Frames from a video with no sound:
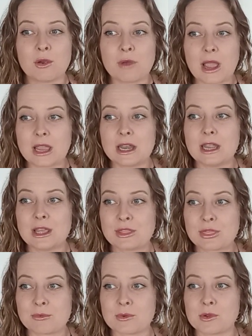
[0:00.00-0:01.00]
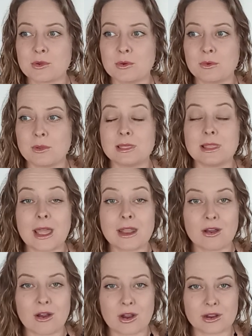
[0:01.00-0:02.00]
reckoning through
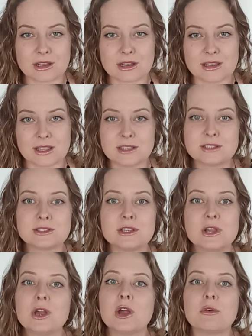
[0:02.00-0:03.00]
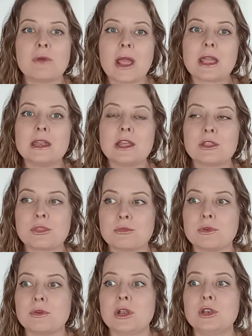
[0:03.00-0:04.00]
lightheartedness, reckoning
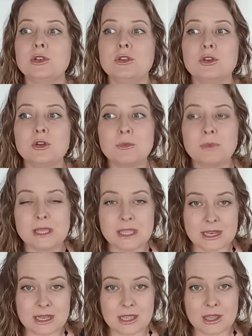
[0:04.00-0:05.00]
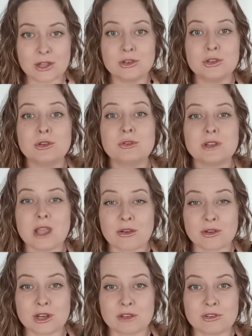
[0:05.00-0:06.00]
through a new beginning, a new
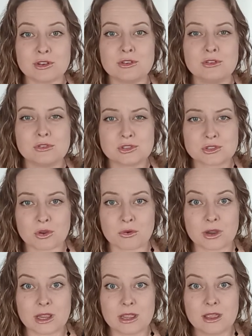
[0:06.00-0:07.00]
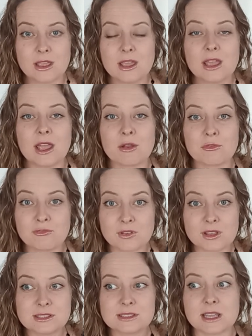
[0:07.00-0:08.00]
narrative, a new story. It
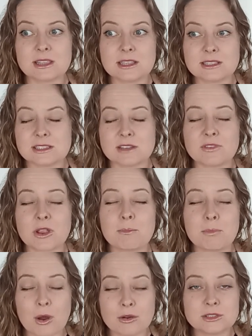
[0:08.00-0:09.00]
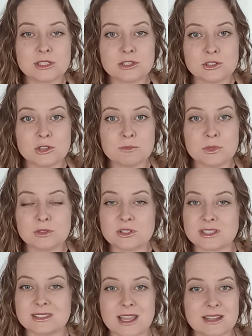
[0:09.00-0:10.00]
feels like this is a very potent new moon
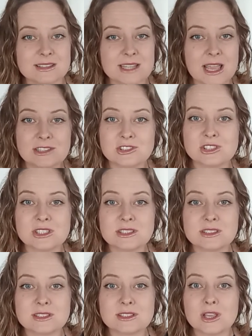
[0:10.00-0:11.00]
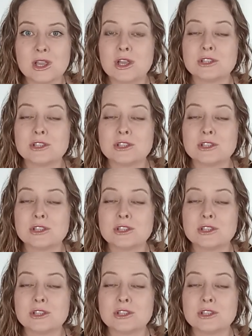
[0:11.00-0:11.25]
to set intentions,